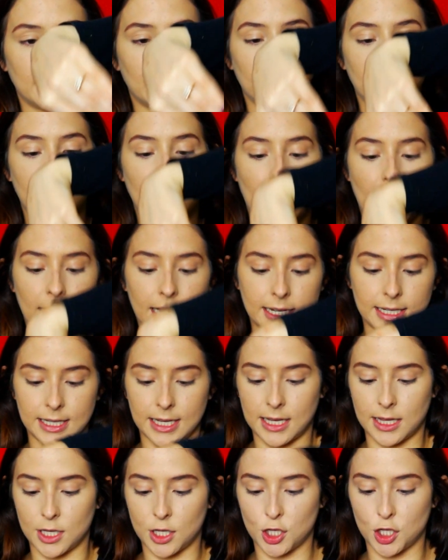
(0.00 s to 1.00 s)
that is
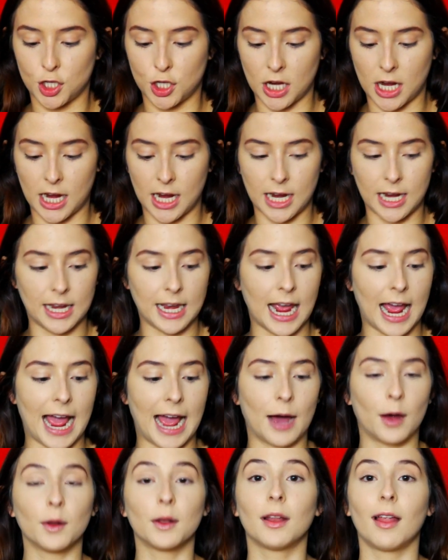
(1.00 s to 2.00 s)
in the shade
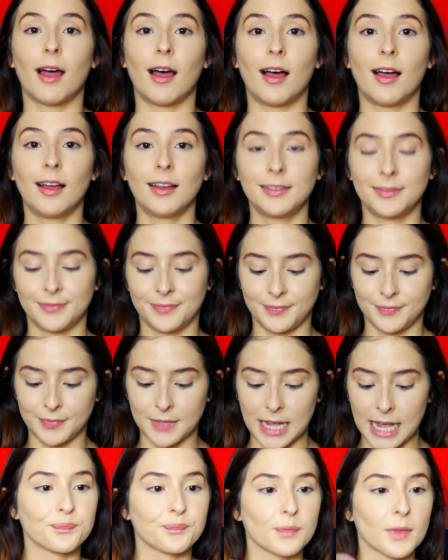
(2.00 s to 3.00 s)
Outlaw.
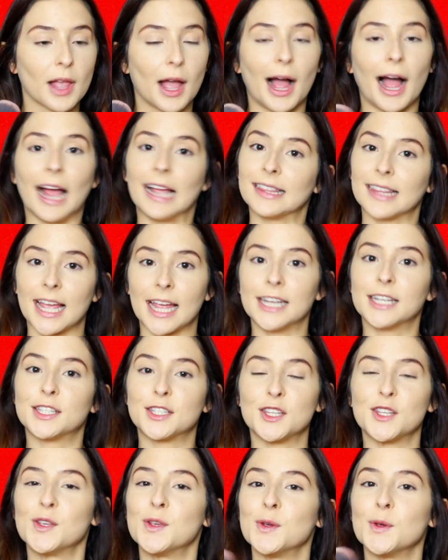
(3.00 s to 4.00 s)
I like
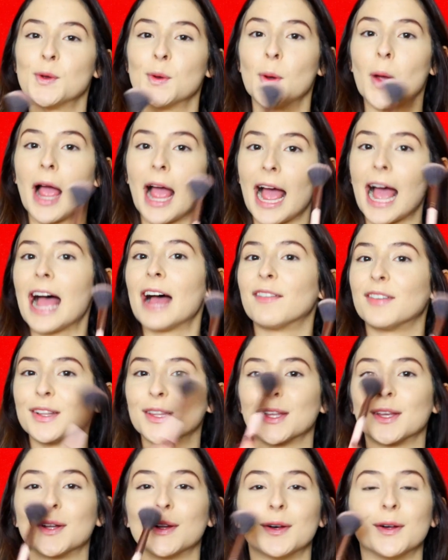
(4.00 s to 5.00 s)
to have a
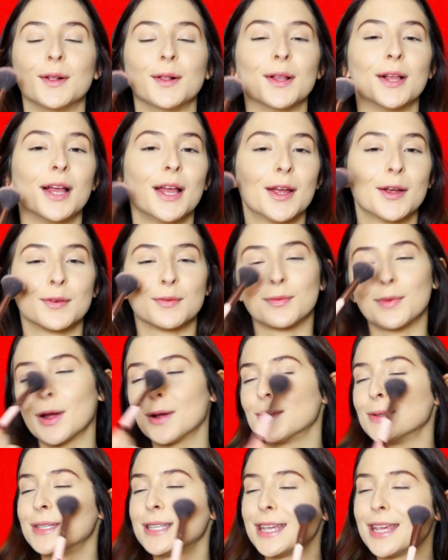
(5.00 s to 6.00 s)
little
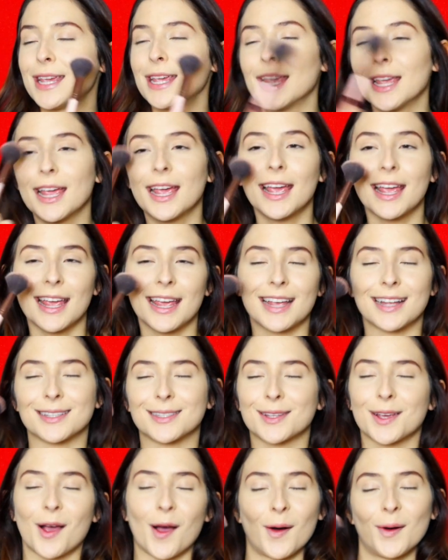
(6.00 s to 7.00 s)
rosy,
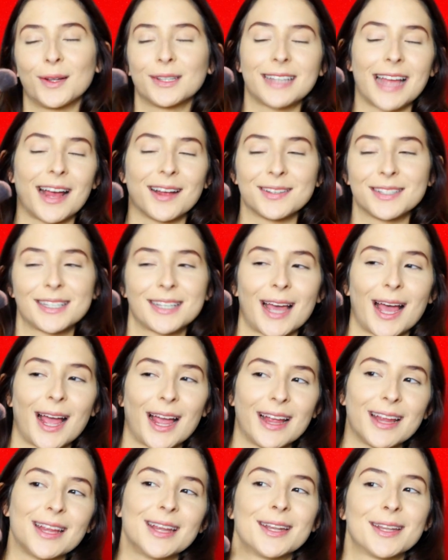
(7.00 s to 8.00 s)
it's cold
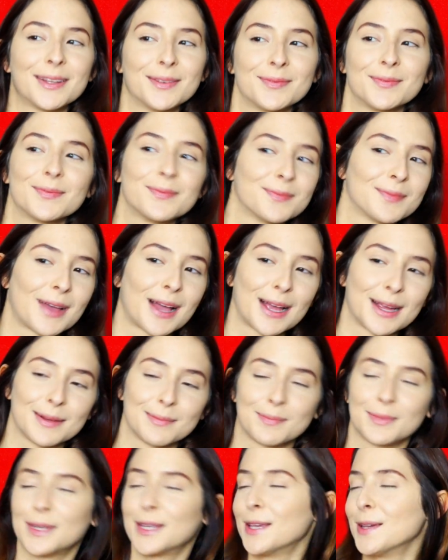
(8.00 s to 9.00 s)
outside,
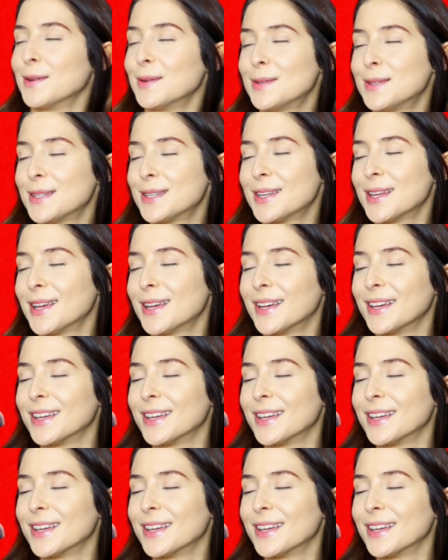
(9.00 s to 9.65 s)
I'm cute